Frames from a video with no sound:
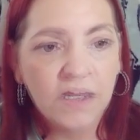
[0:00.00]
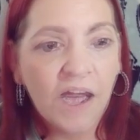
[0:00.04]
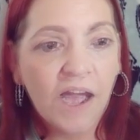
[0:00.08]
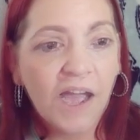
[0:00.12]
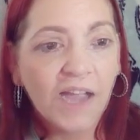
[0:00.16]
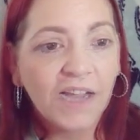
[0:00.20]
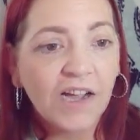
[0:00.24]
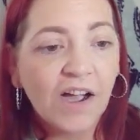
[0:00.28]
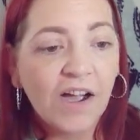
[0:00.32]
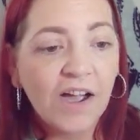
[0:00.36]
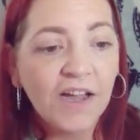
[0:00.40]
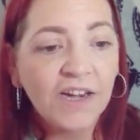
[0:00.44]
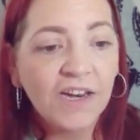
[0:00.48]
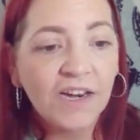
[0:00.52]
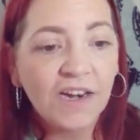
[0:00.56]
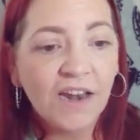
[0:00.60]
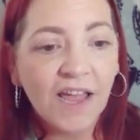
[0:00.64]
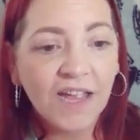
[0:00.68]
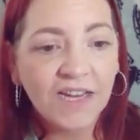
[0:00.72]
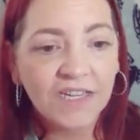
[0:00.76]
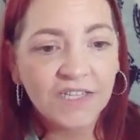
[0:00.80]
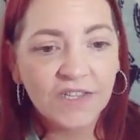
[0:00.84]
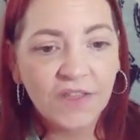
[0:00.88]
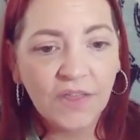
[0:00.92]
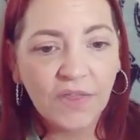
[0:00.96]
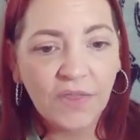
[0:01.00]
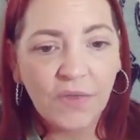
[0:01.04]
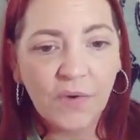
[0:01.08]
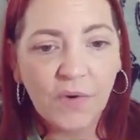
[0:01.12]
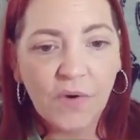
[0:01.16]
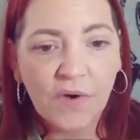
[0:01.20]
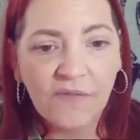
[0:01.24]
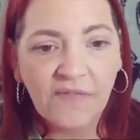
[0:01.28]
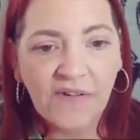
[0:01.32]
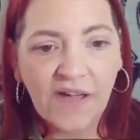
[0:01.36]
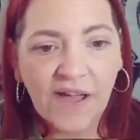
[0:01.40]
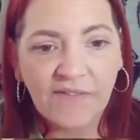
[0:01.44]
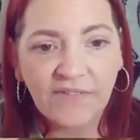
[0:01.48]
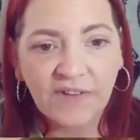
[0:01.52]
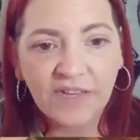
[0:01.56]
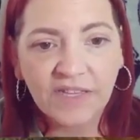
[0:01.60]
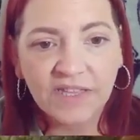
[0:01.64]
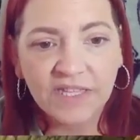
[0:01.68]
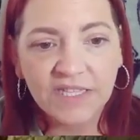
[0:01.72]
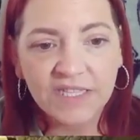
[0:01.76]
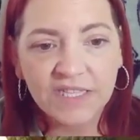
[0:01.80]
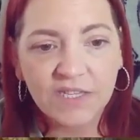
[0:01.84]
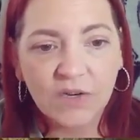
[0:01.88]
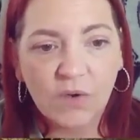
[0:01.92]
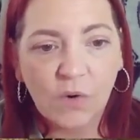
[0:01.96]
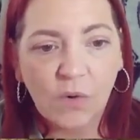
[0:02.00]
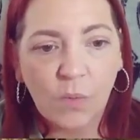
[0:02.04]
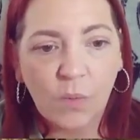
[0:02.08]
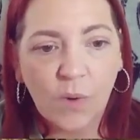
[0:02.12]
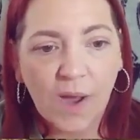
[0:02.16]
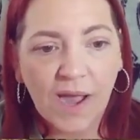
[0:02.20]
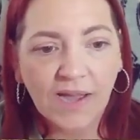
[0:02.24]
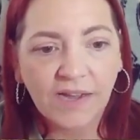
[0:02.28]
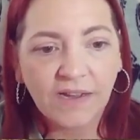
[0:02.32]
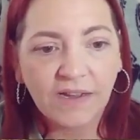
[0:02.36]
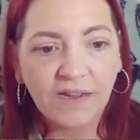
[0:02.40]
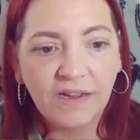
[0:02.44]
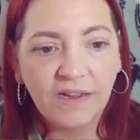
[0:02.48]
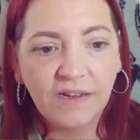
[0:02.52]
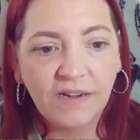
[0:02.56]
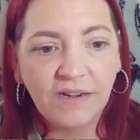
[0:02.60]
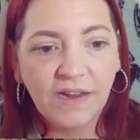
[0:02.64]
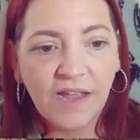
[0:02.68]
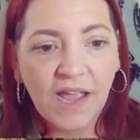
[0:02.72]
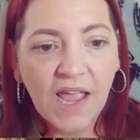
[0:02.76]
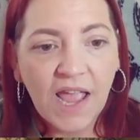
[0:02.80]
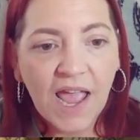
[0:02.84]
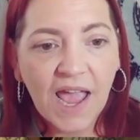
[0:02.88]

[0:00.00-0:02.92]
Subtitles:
I kind of liked the thought of having this little wagon,